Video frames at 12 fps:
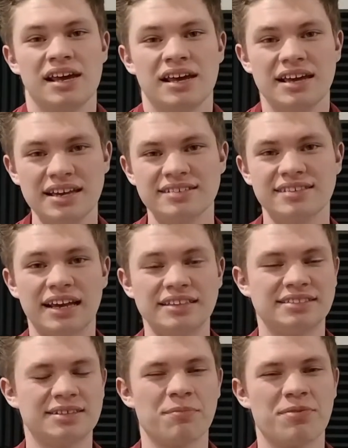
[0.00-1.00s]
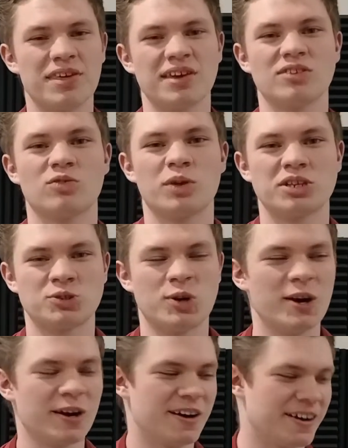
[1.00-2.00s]
he said some things which
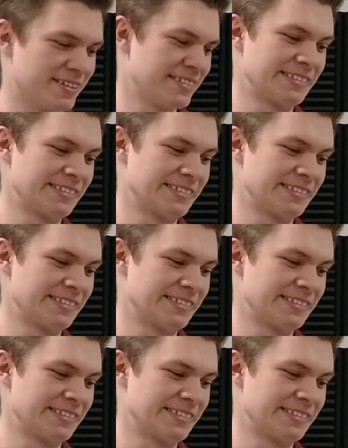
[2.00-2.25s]
were